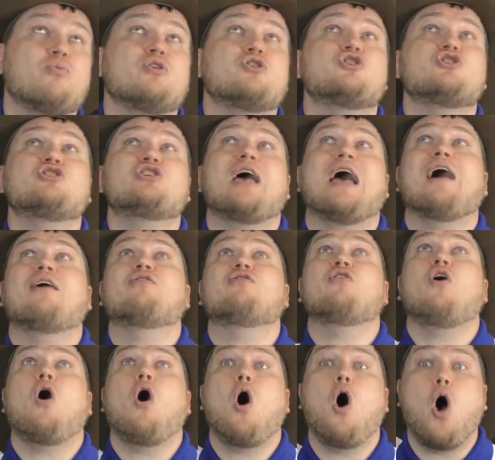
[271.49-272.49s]
which
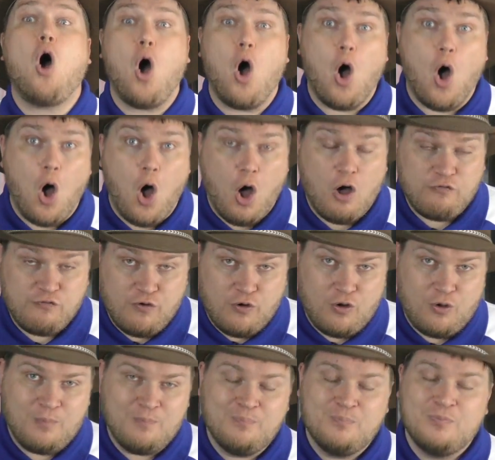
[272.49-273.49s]
sounds
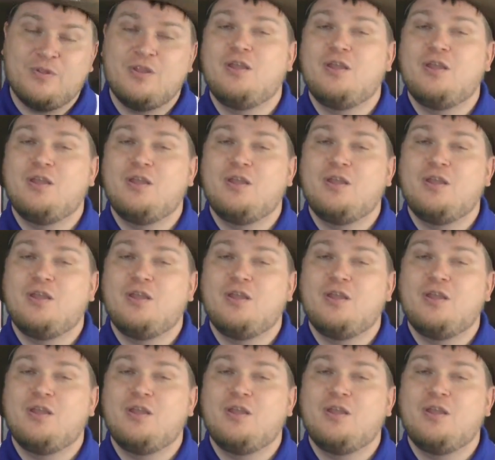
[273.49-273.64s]
awful,